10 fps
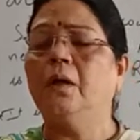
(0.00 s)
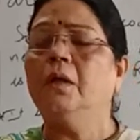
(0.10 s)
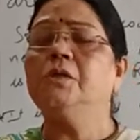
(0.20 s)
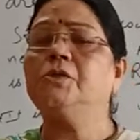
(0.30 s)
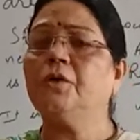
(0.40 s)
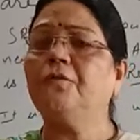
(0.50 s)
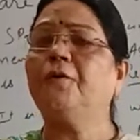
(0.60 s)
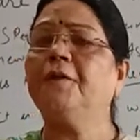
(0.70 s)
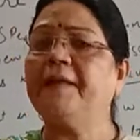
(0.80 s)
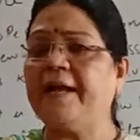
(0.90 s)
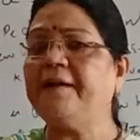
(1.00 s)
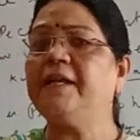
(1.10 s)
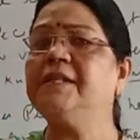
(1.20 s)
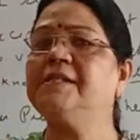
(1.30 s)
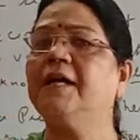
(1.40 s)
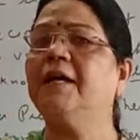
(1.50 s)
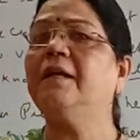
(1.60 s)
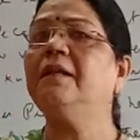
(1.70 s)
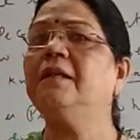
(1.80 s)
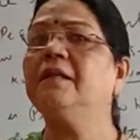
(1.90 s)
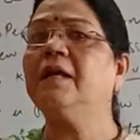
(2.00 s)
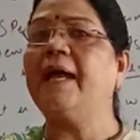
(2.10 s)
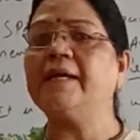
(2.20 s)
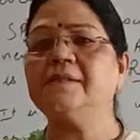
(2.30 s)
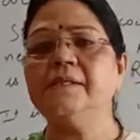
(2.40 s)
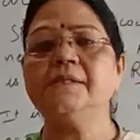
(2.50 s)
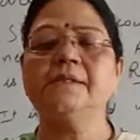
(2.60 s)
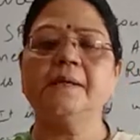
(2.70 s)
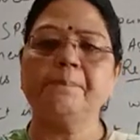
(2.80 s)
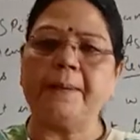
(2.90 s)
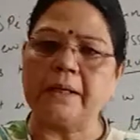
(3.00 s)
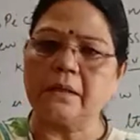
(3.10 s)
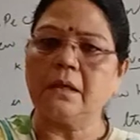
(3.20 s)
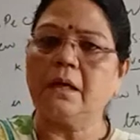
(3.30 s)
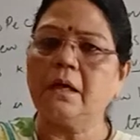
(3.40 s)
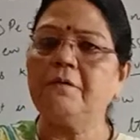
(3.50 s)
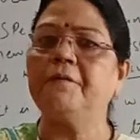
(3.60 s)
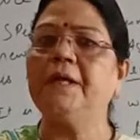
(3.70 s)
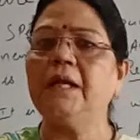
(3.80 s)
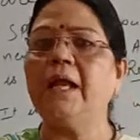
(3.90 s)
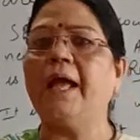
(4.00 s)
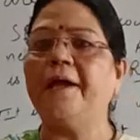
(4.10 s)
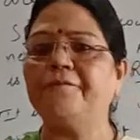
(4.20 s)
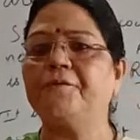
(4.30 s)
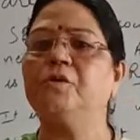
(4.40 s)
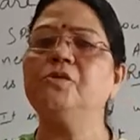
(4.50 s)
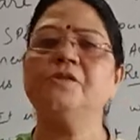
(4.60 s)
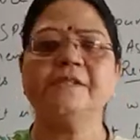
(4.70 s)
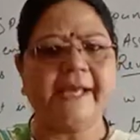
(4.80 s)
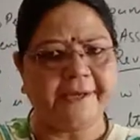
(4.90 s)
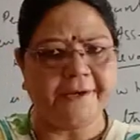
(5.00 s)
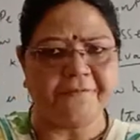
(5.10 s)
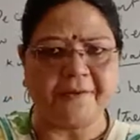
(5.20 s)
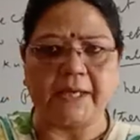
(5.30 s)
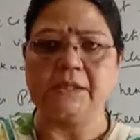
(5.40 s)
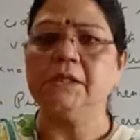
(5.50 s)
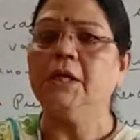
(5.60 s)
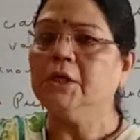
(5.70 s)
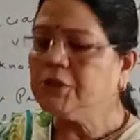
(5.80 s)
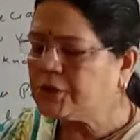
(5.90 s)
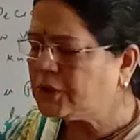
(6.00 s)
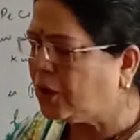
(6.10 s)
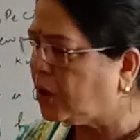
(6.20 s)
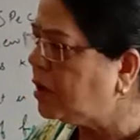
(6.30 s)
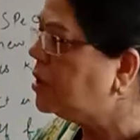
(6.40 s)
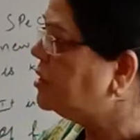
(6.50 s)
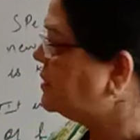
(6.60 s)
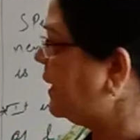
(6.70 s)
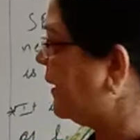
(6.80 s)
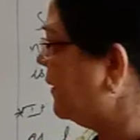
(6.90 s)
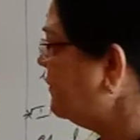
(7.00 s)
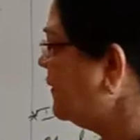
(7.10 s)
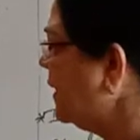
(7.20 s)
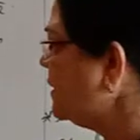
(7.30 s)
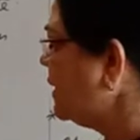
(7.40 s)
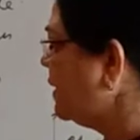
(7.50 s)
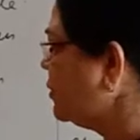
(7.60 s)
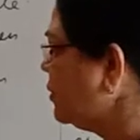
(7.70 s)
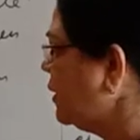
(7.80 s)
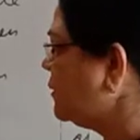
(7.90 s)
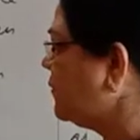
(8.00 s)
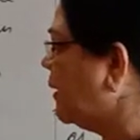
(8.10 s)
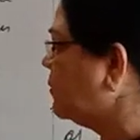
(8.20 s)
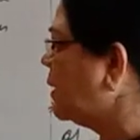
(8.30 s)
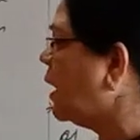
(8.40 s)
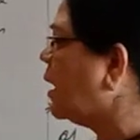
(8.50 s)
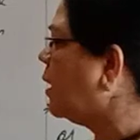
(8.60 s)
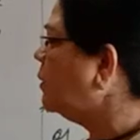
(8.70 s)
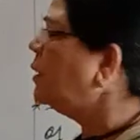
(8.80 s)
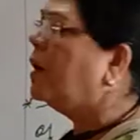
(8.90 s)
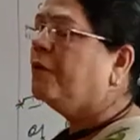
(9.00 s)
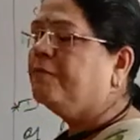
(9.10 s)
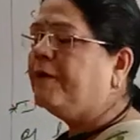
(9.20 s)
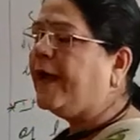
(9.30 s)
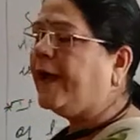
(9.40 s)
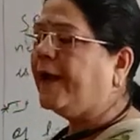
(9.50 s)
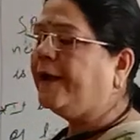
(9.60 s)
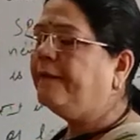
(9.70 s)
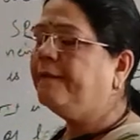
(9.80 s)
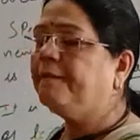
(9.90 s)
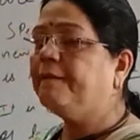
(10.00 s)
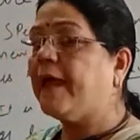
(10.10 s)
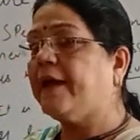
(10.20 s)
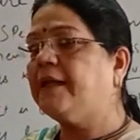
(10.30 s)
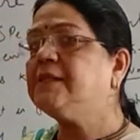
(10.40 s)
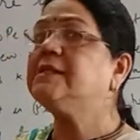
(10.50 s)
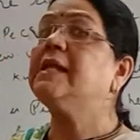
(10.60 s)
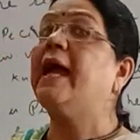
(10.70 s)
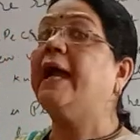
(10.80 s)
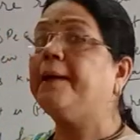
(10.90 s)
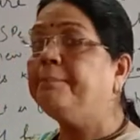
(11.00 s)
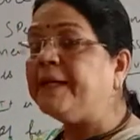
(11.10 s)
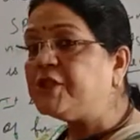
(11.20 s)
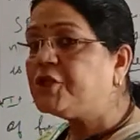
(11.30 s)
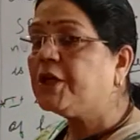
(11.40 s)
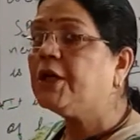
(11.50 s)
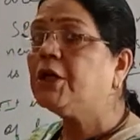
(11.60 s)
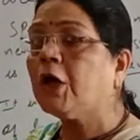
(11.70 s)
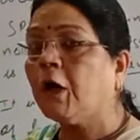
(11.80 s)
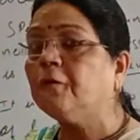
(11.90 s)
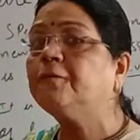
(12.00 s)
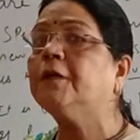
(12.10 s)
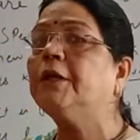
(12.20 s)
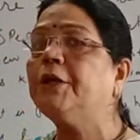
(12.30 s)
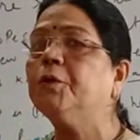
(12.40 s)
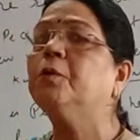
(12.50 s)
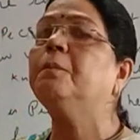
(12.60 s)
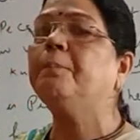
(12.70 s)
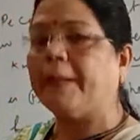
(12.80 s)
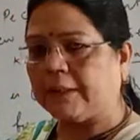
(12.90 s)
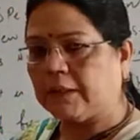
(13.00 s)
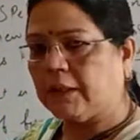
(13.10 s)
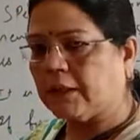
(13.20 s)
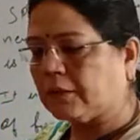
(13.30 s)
So for that reason, the existing partner will have to sacrifice. So sacrifice ratio is found out when there is admission of a new partner.